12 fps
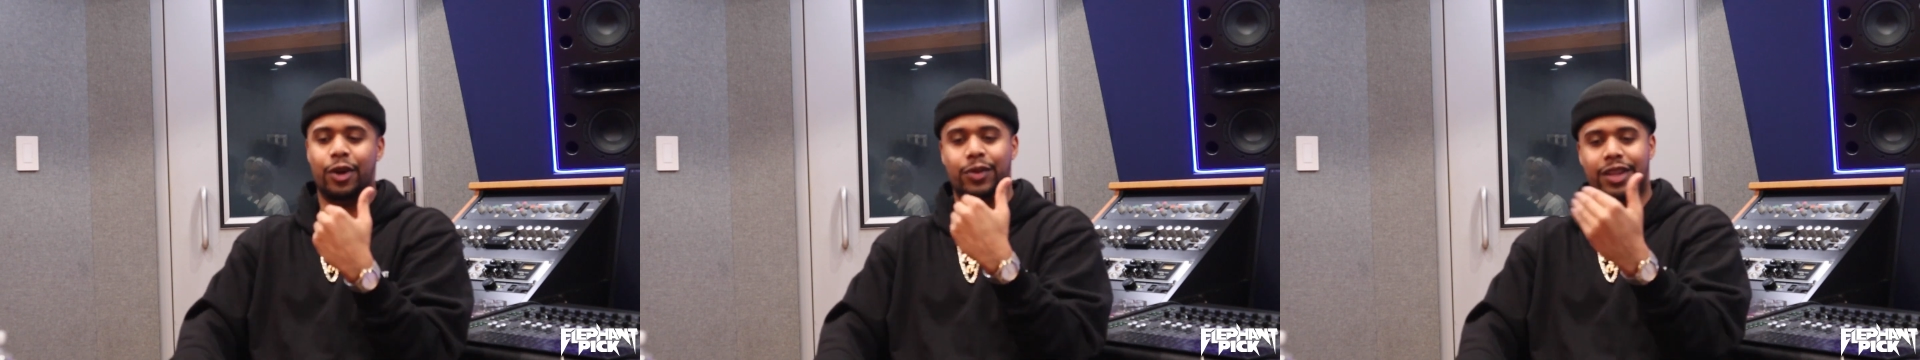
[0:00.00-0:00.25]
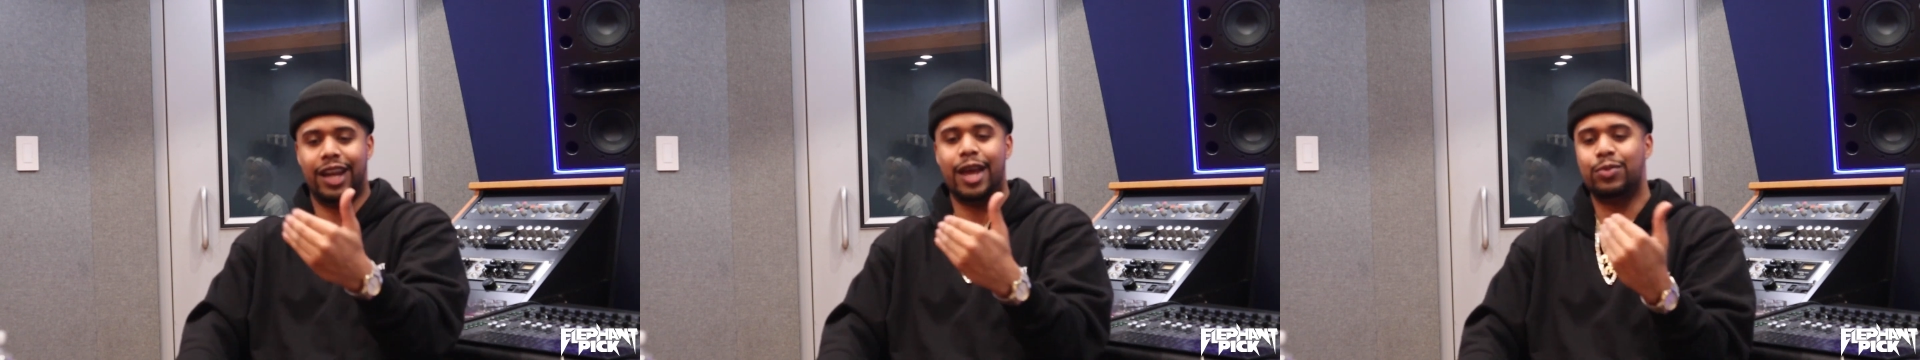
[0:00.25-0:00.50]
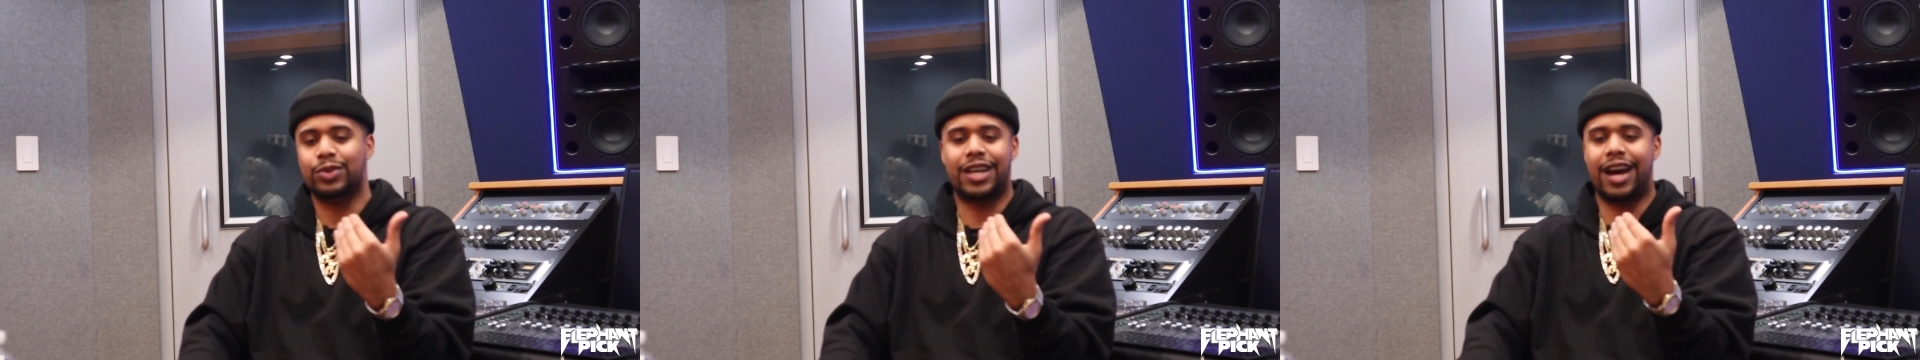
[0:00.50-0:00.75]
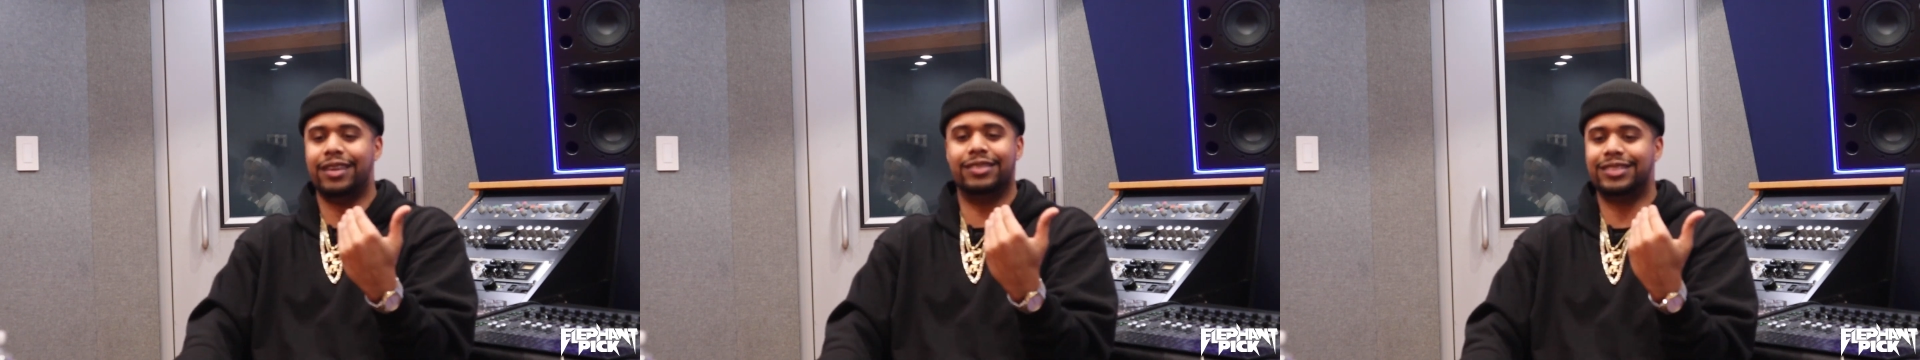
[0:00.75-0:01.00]
yo, the
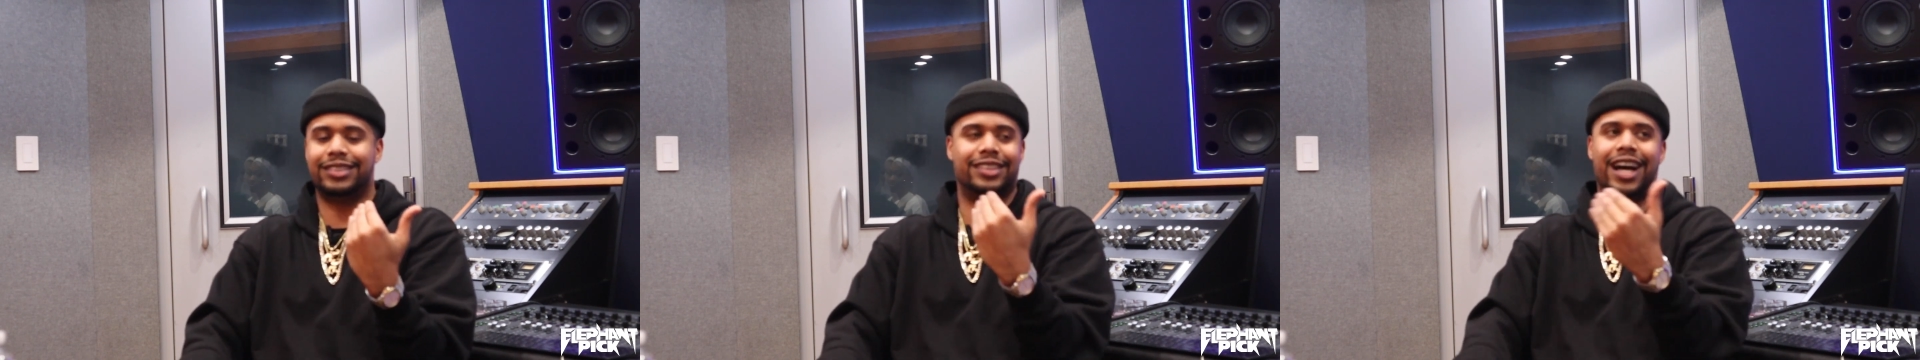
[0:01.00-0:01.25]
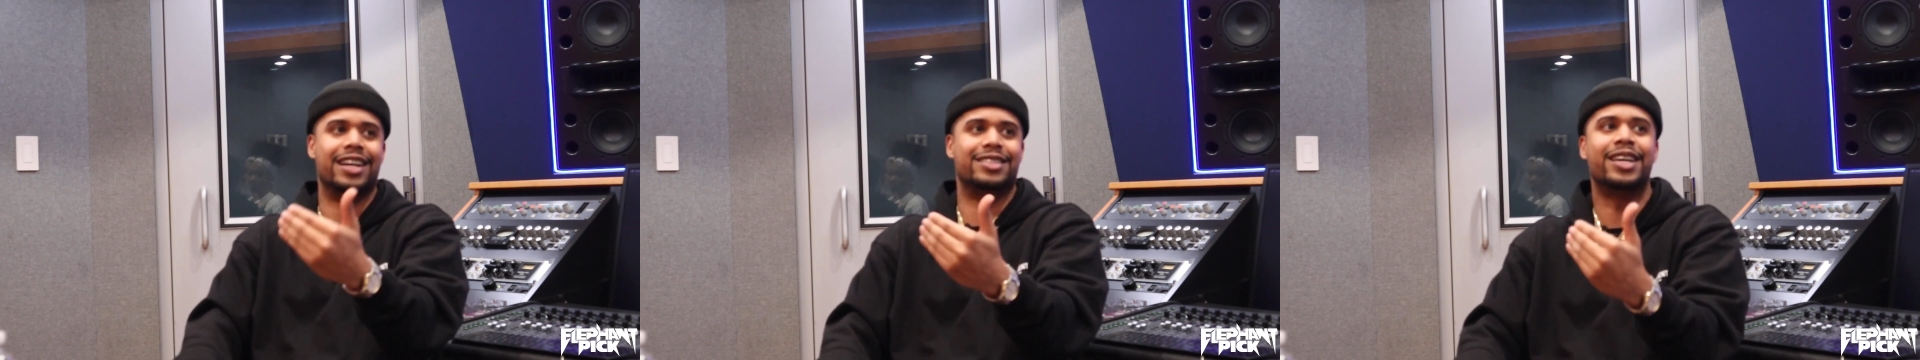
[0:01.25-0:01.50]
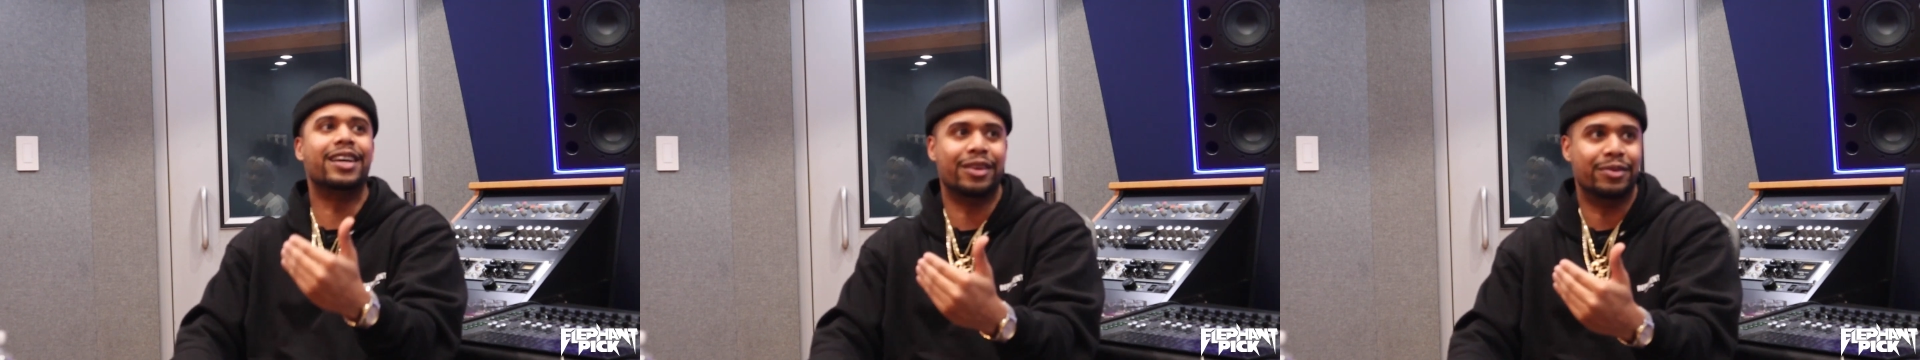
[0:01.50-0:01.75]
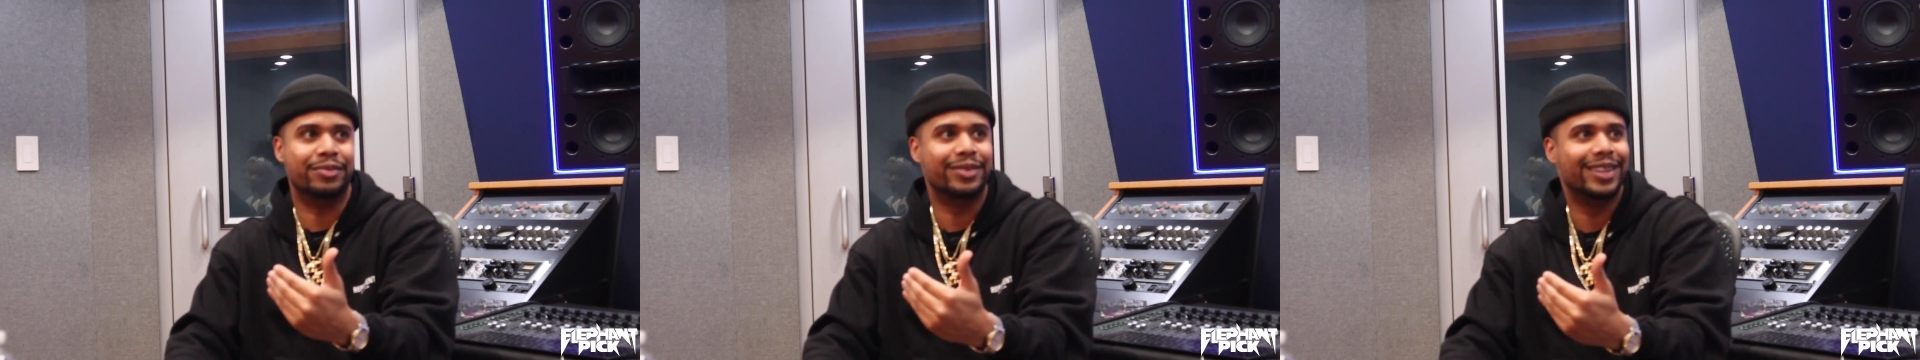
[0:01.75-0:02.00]
label's gotten to them.
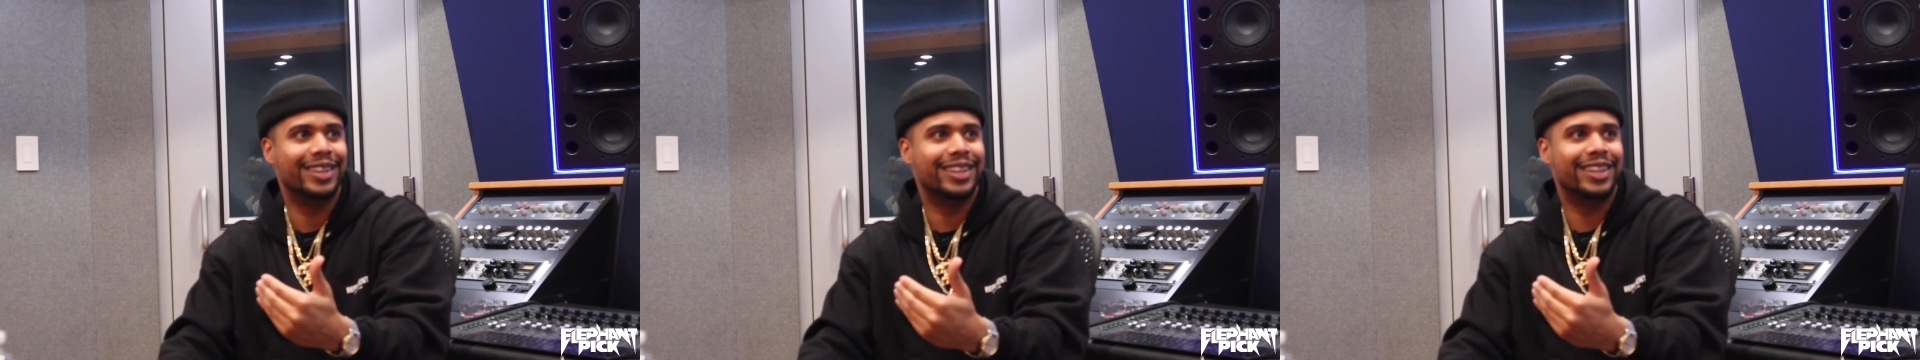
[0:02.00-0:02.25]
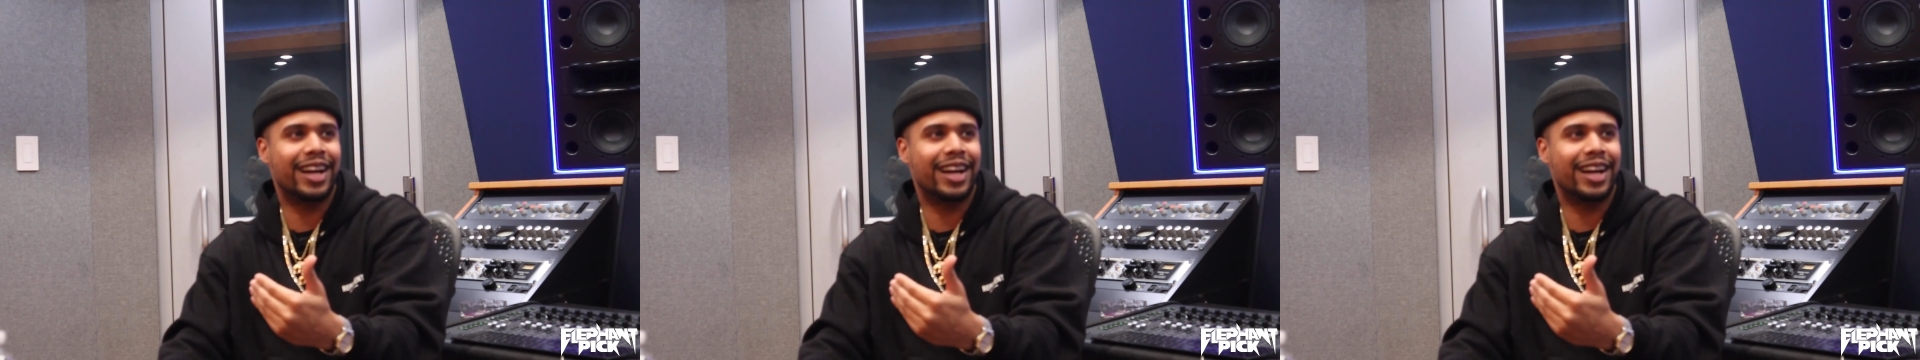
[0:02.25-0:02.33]
Mm-hmm.